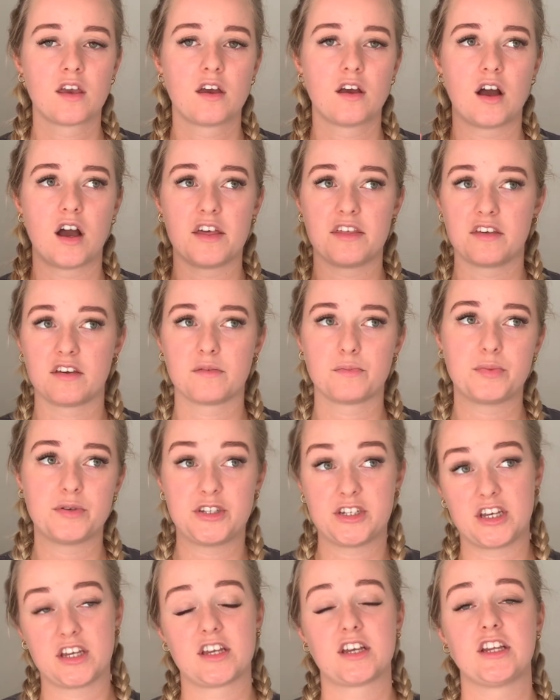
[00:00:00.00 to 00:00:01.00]
I think
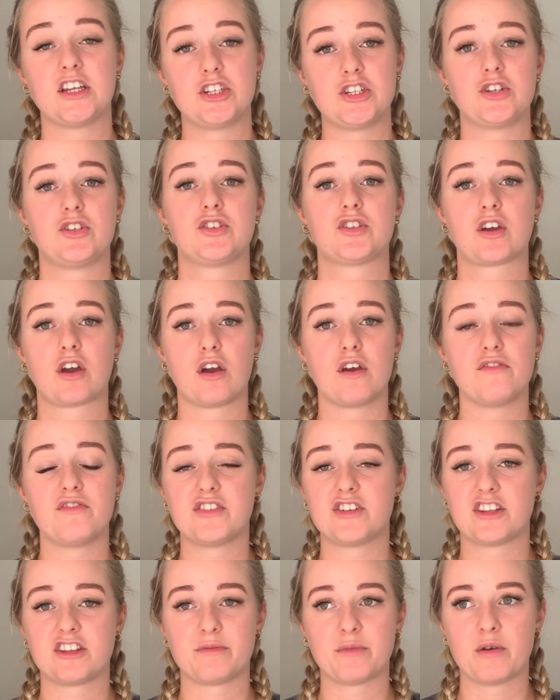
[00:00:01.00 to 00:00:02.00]
particularly due to COVID
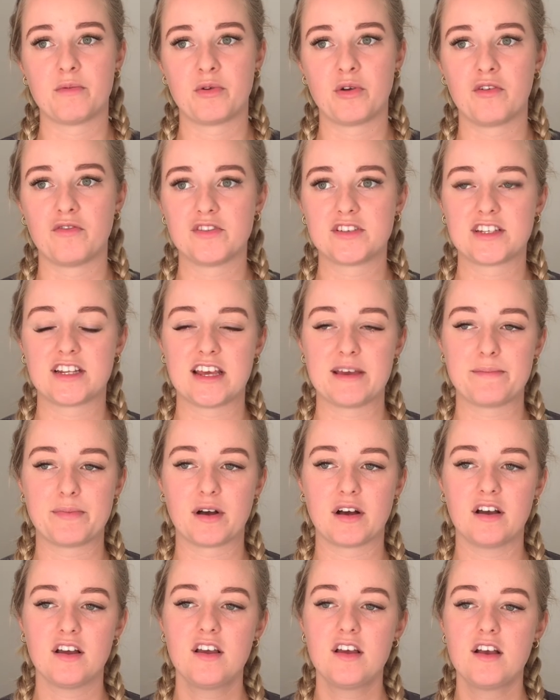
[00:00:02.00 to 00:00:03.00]
at the moment, obviously,
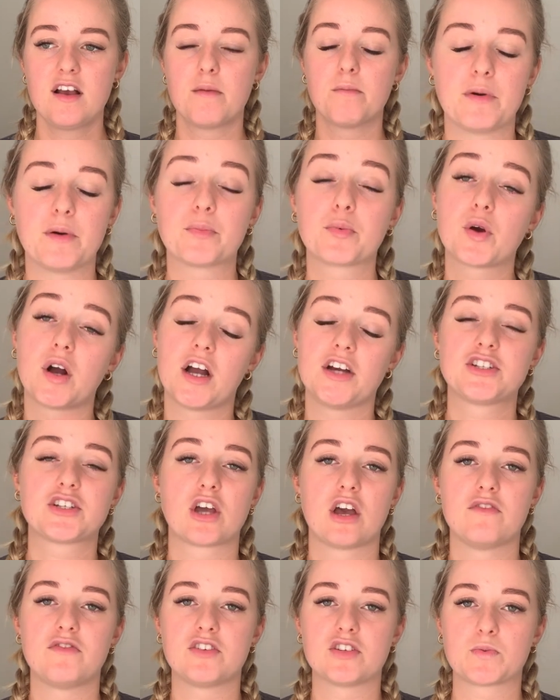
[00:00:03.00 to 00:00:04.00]
but prior to
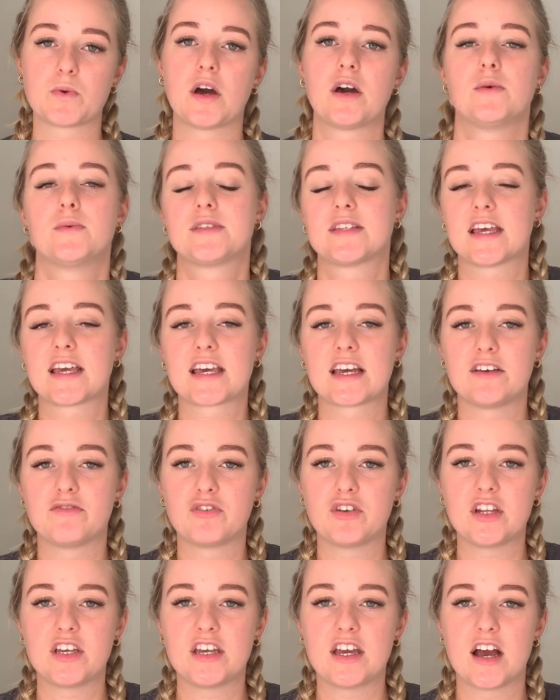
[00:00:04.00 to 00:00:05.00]
COVID as well, it was like a
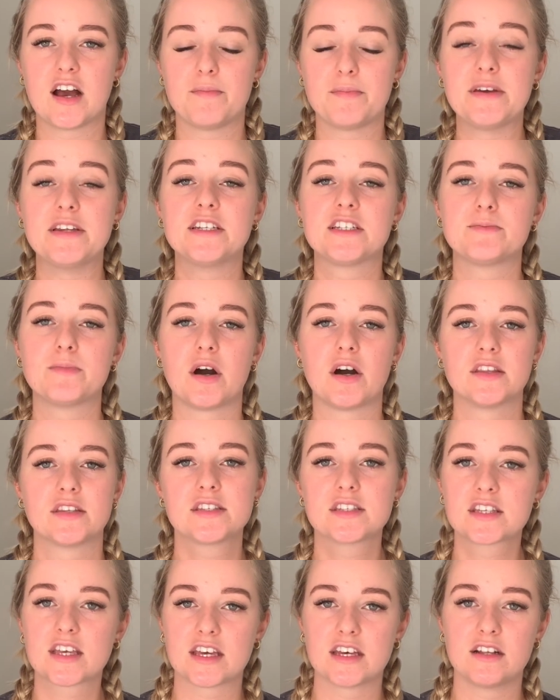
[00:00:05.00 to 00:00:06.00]
really in demand
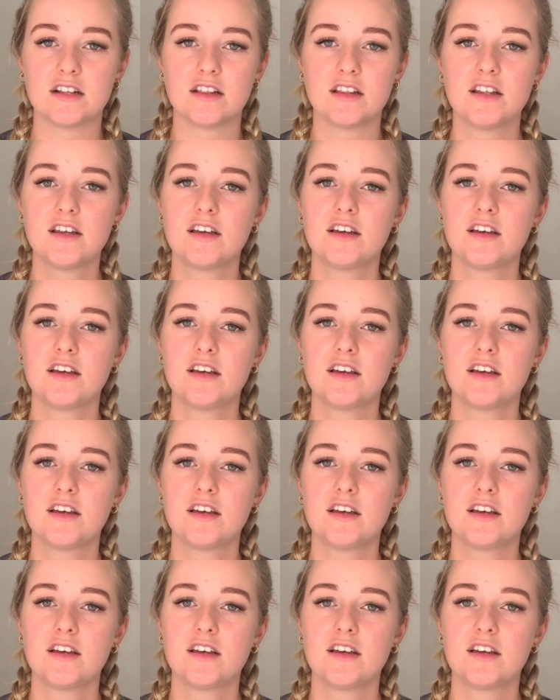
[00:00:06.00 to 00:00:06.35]
skill,